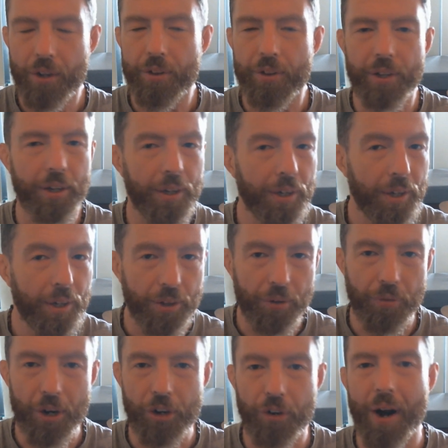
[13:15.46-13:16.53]
the
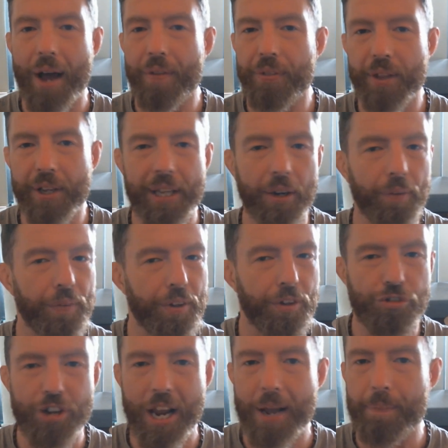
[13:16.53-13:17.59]
regret, the guilt, the
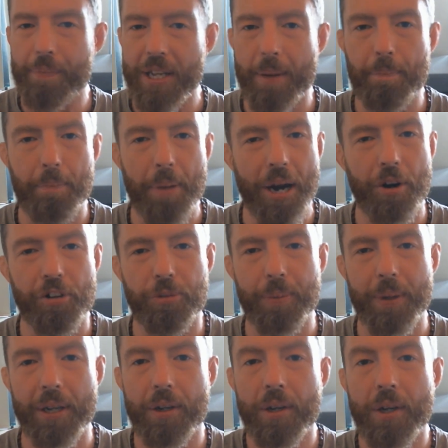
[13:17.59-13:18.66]
shame, the
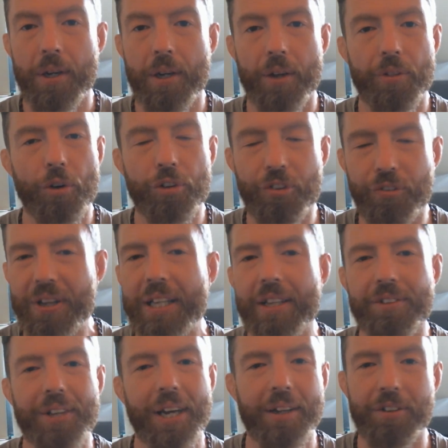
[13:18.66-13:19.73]
embarrassment, those
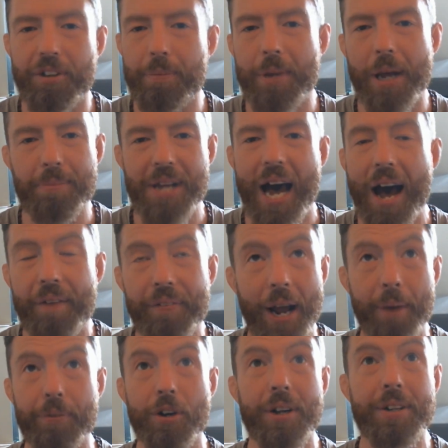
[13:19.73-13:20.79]
feelings that can sometimes happen
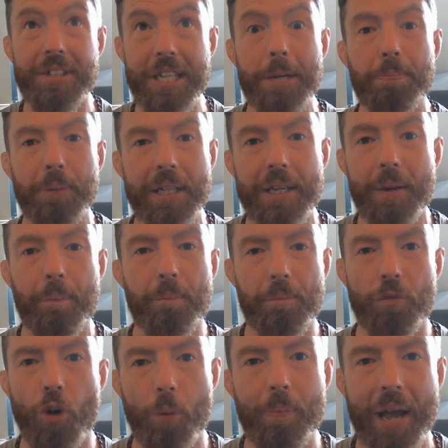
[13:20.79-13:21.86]
after a deeply
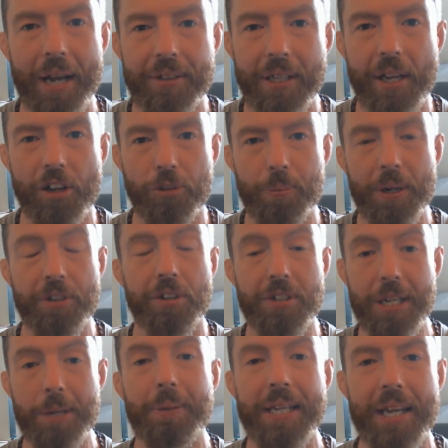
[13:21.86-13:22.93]
romantic experience, a
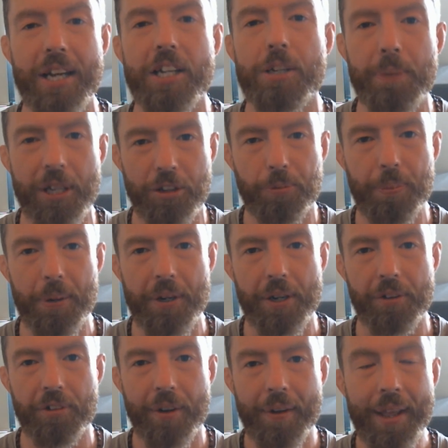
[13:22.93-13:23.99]
deeply intimate
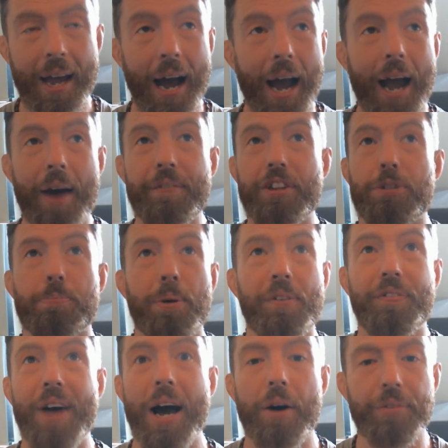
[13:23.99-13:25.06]
experience. I have this
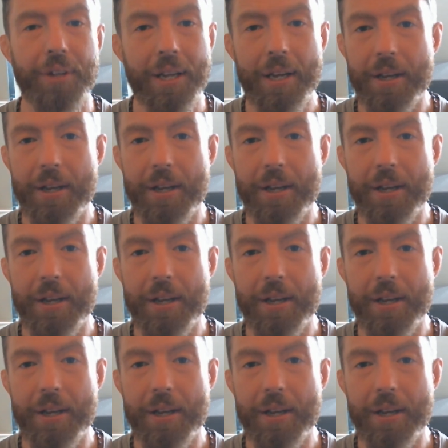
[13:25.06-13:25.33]
profound